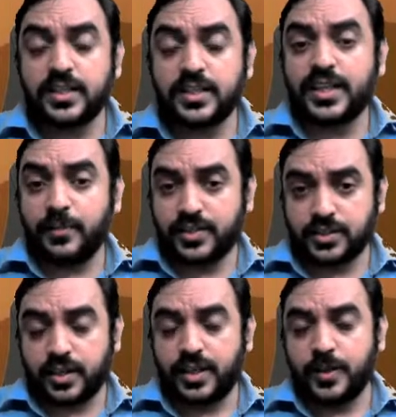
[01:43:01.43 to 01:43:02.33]
in
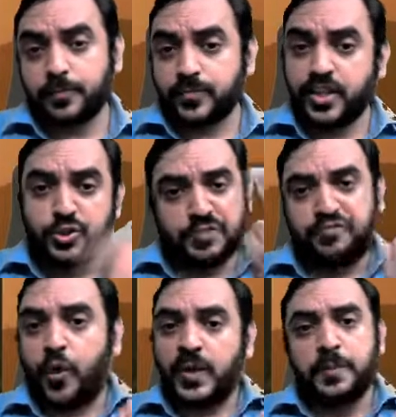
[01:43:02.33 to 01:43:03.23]
chemistry. So if
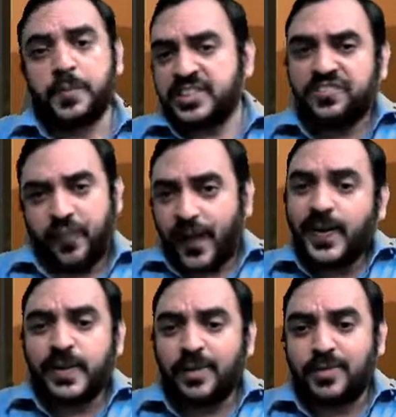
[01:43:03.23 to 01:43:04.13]
40% fail
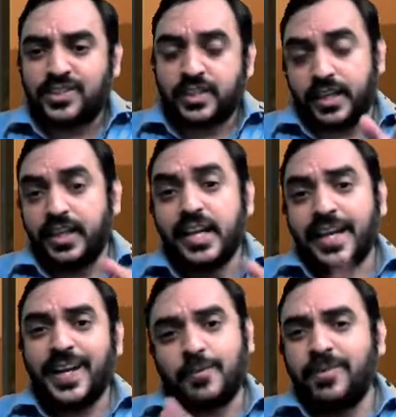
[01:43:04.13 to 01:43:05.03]
in chemistry,
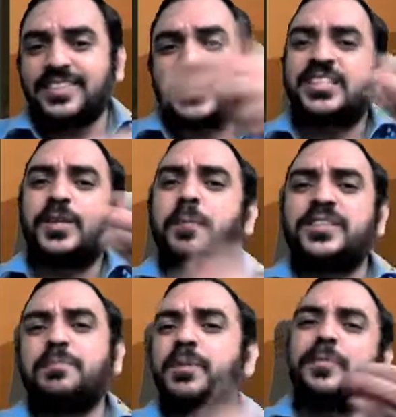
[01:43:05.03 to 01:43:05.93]
it means
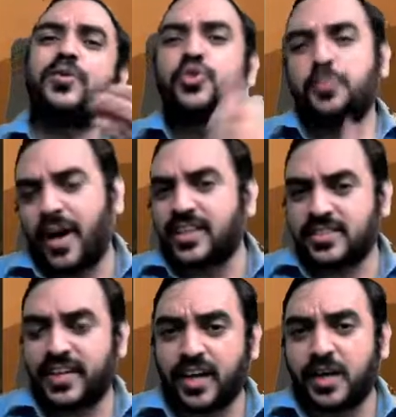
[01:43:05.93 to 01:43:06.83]
60% people should pass,
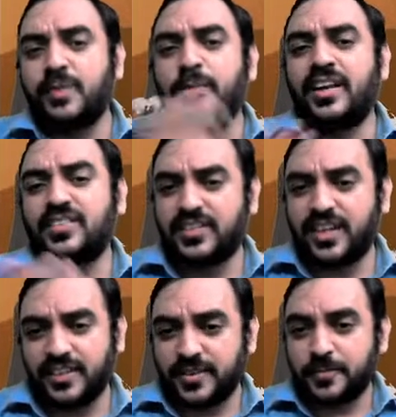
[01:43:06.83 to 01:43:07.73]
right? 100 minus
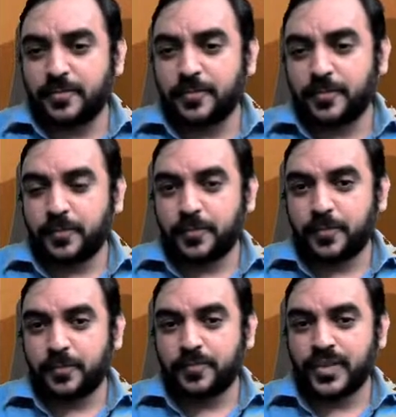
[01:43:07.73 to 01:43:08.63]
that.
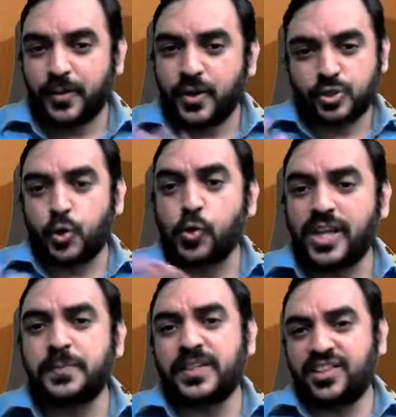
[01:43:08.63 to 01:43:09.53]
Because total is
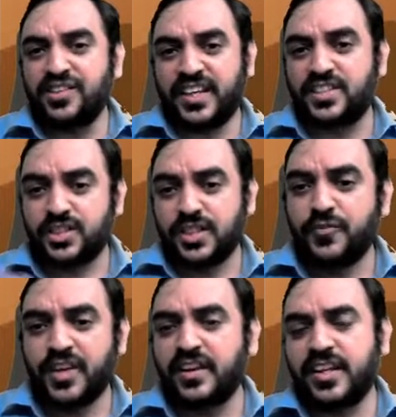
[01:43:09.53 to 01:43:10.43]
percentage.
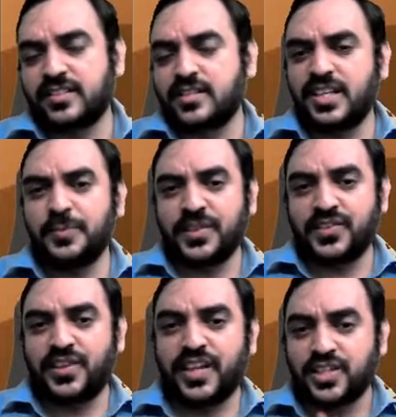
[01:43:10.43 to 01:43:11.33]
We are discussing in
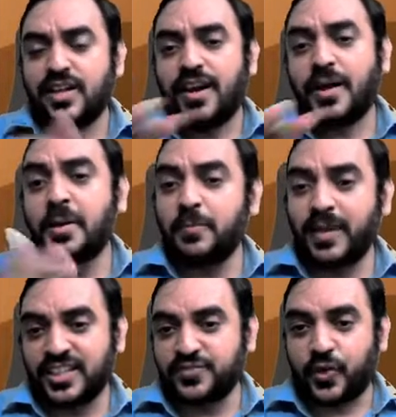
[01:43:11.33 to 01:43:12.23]
percentage. 100
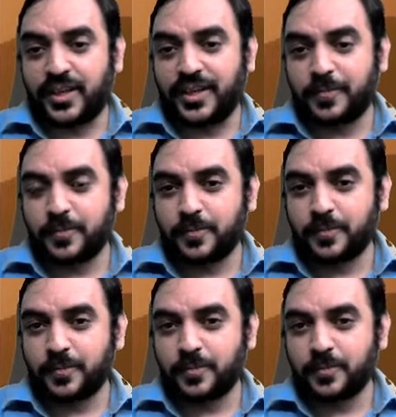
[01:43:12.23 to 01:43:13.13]
minus 40.
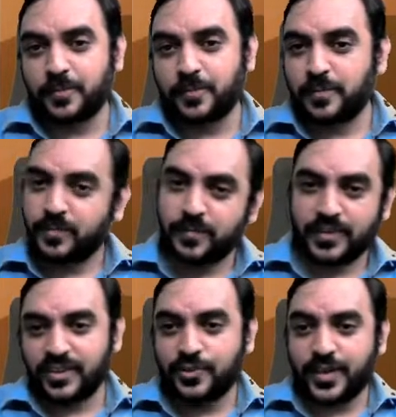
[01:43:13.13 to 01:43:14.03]

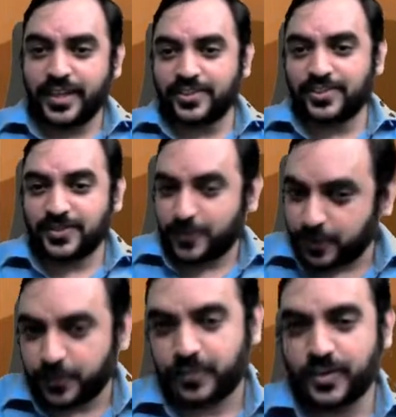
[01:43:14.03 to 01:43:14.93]
Right?
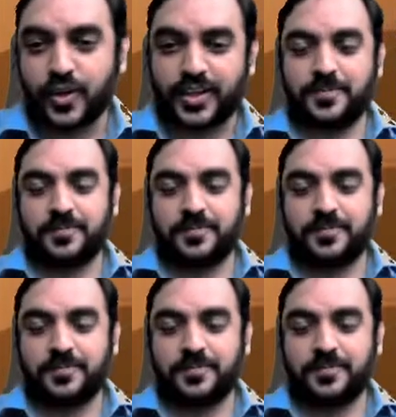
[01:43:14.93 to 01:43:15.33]
Okay.